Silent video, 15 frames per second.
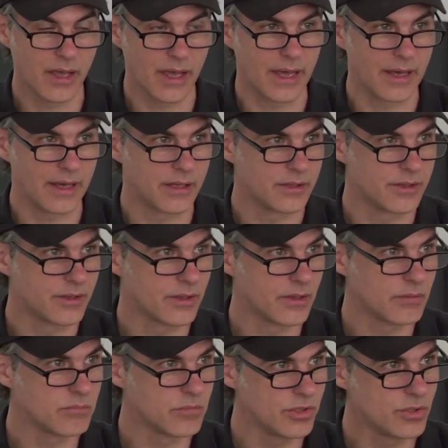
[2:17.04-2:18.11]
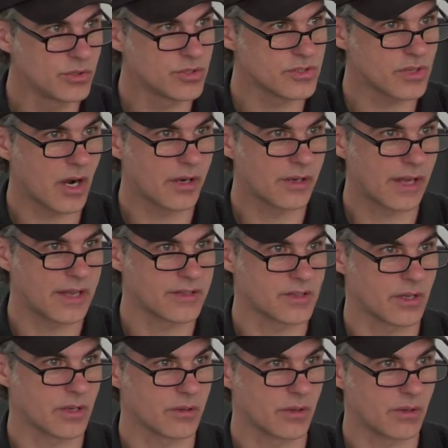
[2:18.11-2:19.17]
and uses art as
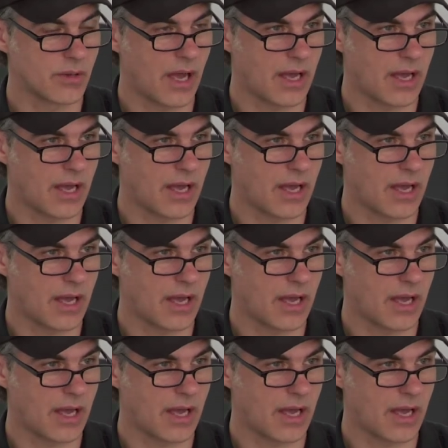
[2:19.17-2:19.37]
a,